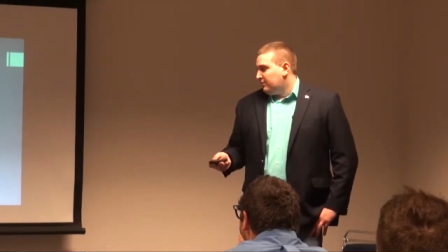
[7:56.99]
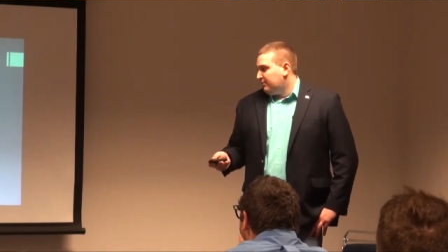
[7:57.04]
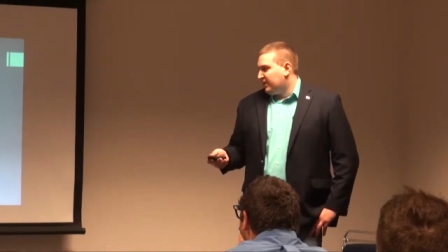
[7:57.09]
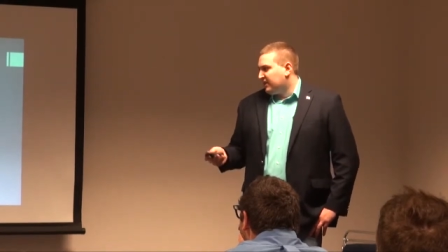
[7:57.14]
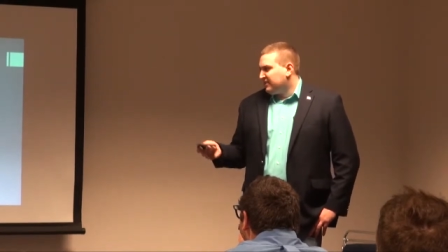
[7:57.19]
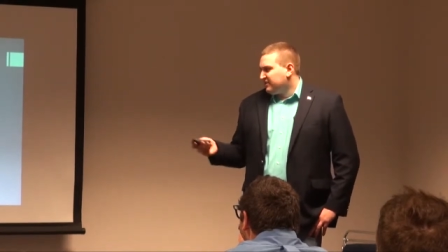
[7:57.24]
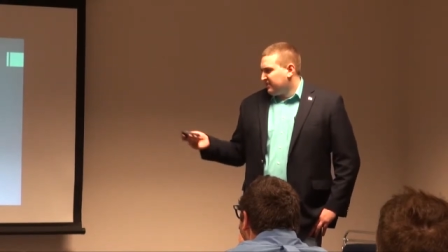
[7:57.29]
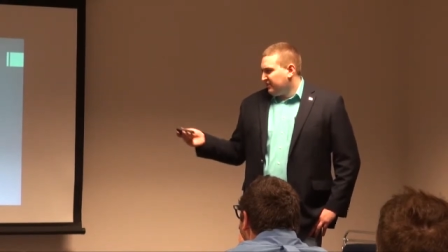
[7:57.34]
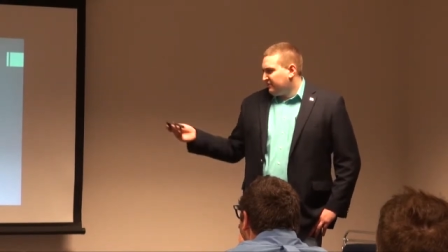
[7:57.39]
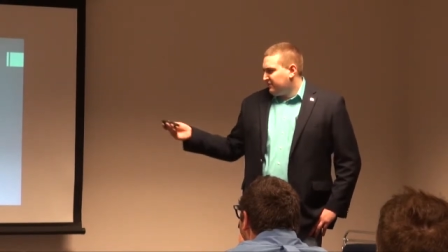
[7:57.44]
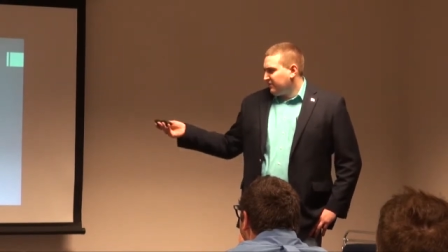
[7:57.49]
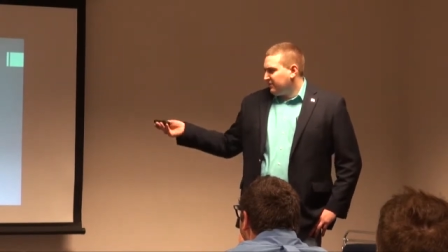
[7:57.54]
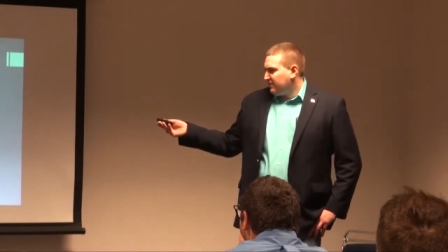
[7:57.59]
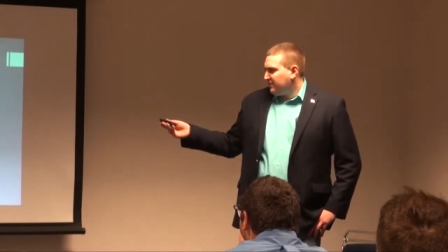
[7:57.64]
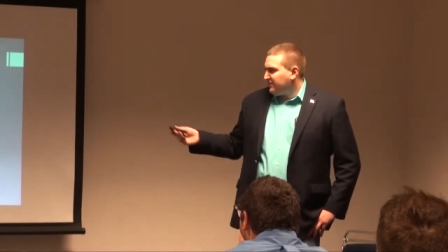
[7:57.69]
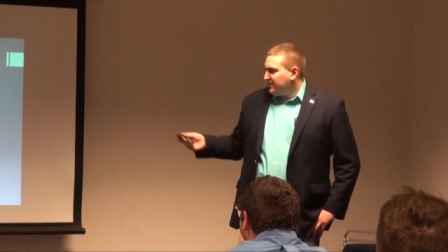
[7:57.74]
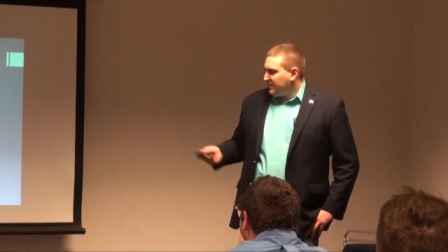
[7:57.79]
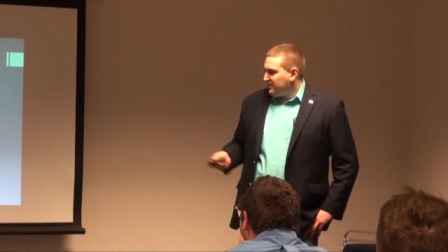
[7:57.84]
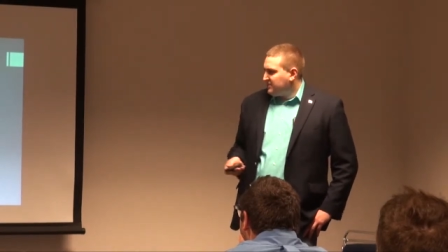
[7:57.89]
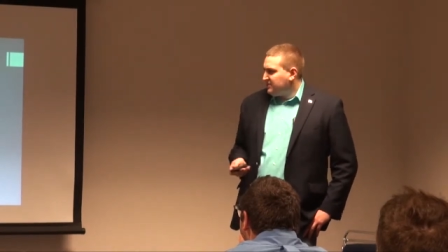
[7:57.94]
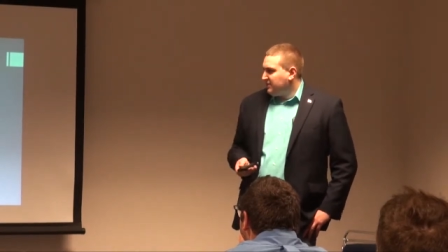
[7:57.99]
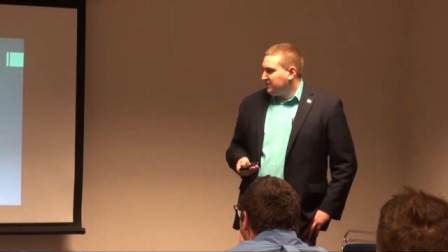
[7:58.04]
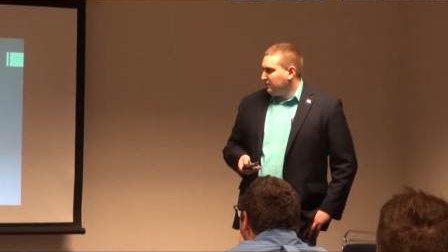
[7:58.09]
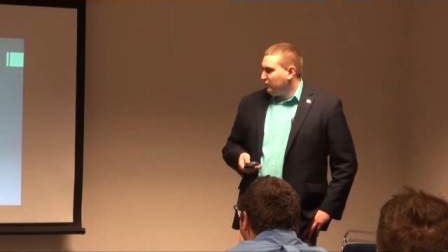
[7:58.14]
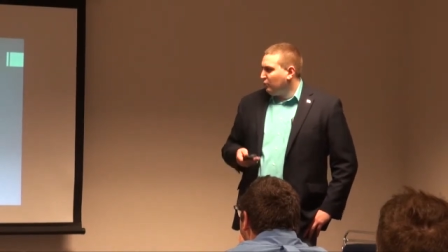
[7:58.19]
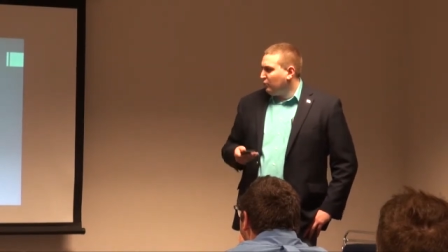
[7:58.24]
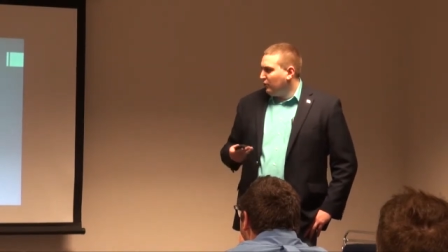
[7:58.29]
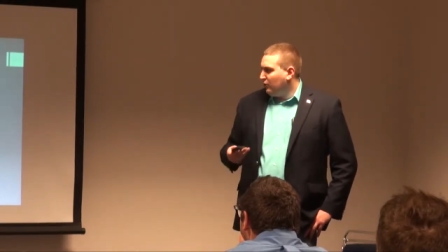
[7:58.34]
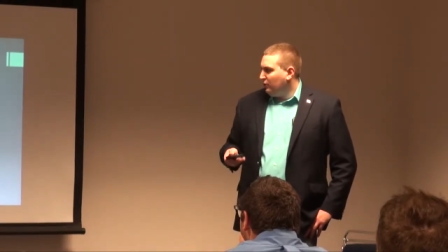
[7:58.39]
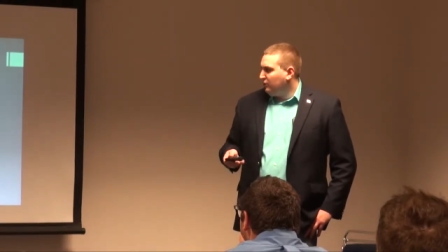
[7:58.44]
Because I feel that that's at
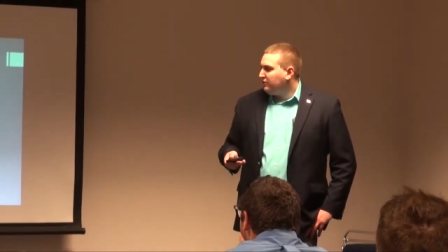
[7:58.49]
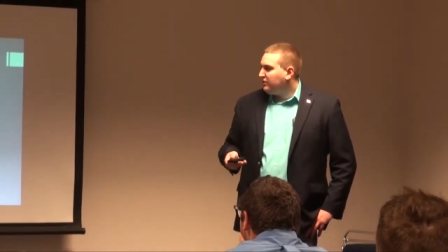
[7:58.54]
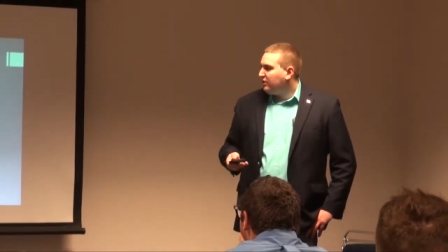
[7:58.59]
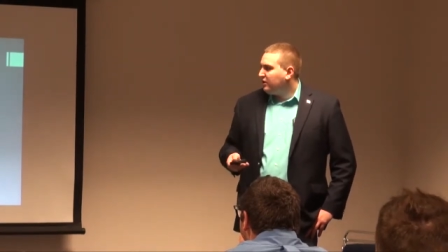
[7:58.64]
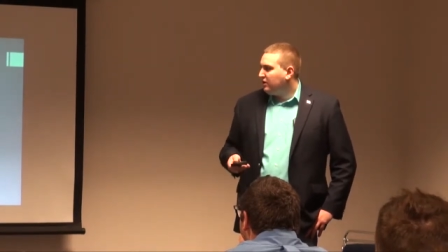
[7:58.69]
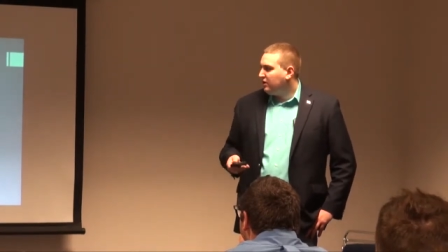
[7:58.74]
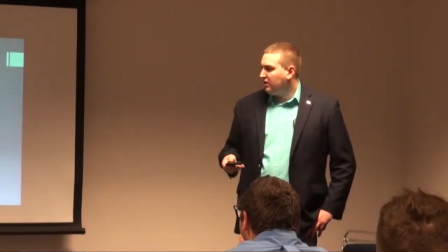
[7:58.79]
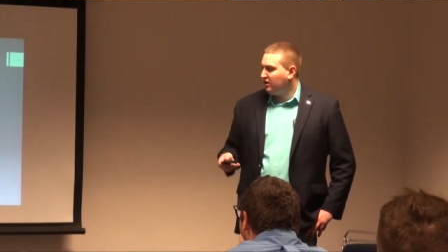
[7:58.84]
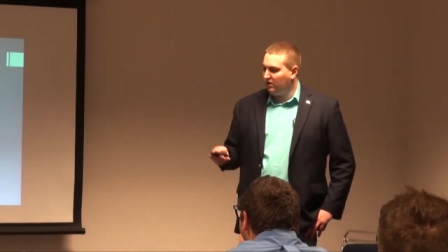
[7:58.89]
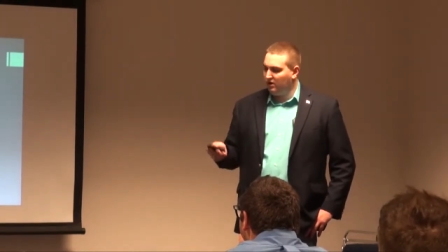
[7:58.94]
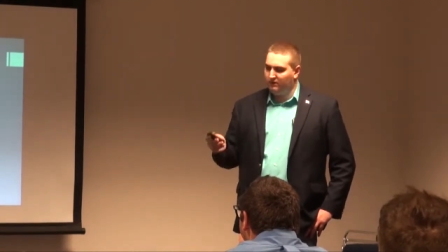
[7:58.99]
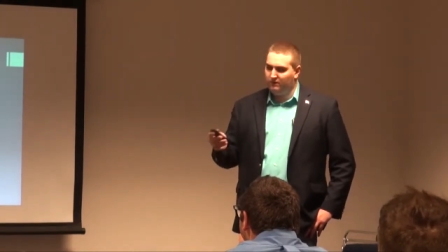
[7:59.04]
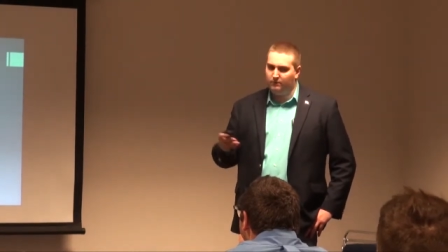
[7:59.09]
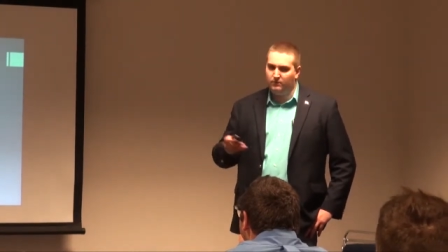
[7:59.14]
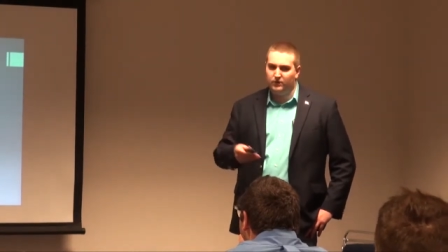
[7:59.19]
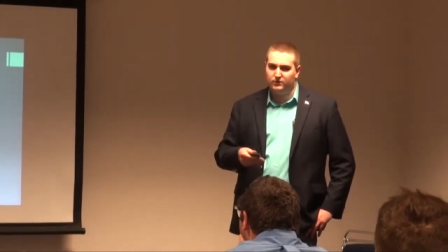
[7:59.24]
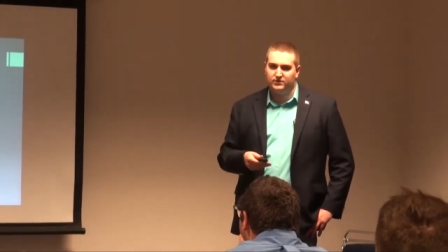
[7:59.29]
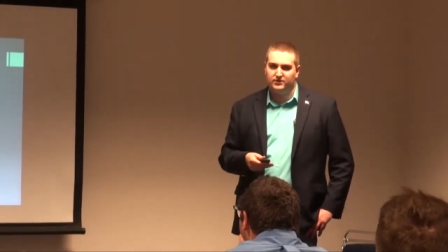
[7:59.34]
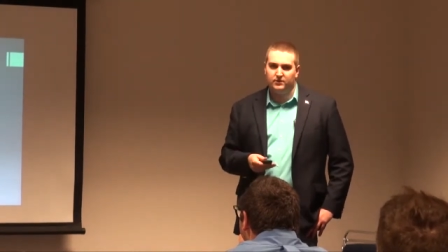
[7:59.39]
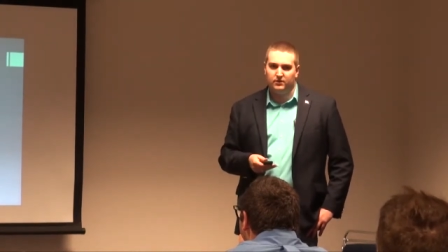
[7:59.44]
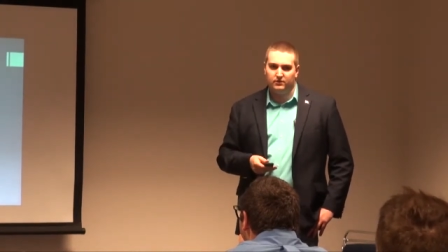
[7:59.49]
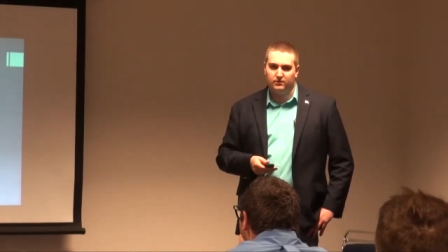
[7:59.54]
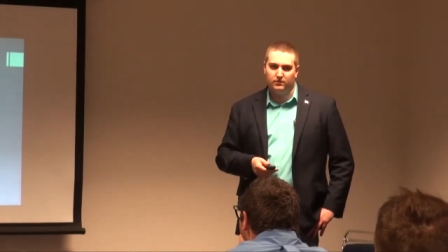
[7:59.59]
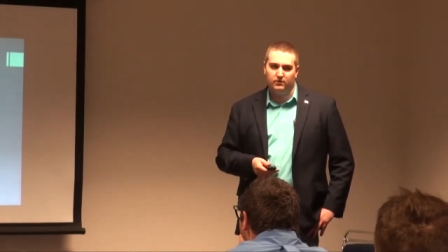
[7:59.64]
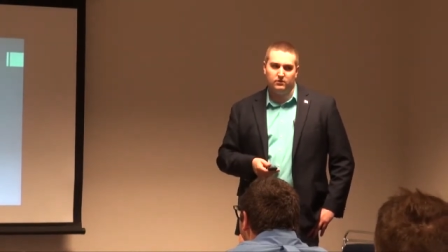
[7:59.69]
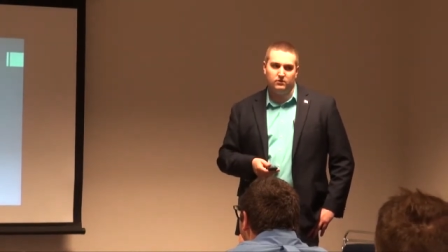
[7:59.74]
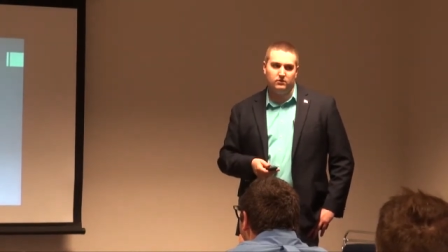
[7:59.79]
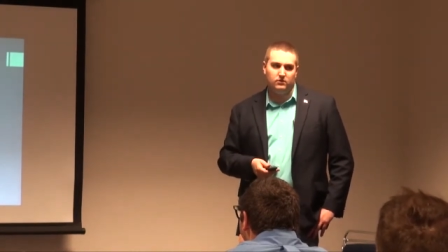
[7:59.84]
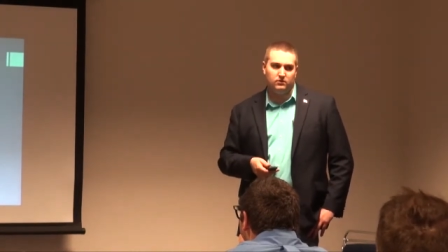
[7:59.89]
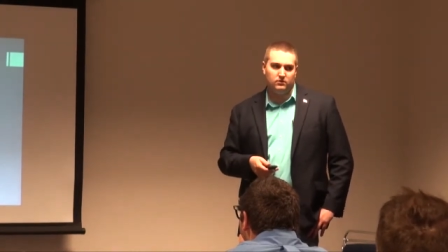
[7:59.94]
the root of most
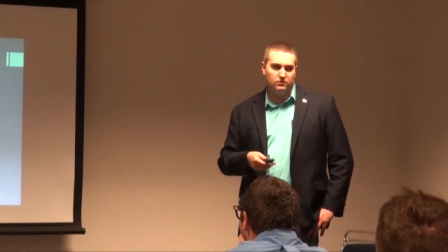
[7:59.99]
other